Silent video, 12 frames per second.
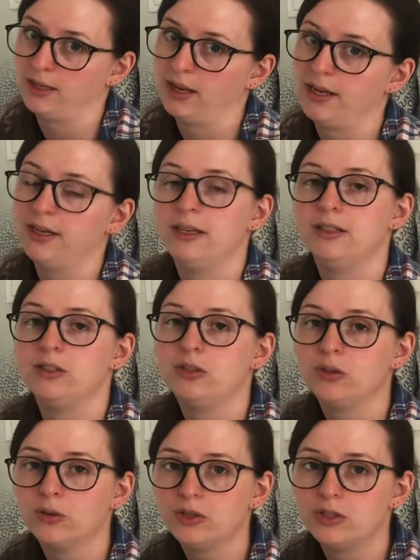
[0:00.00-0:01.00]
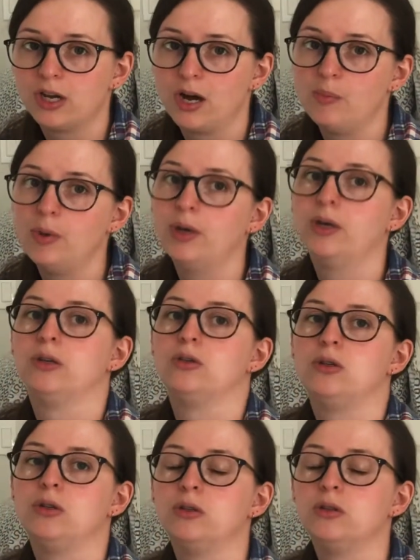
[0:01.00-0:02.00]
and it is your job
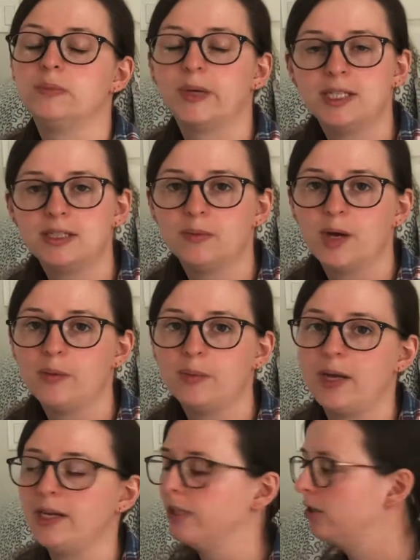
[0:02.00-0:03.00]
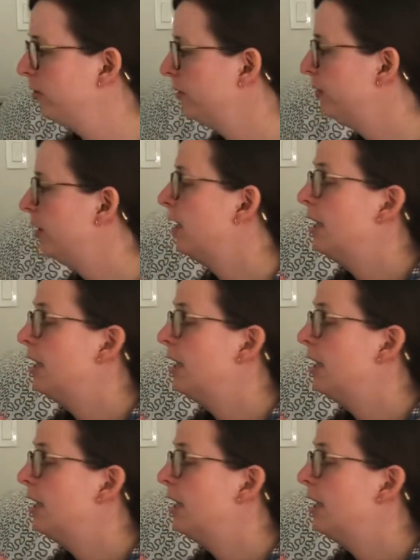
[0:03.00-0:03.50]
to spice them up and include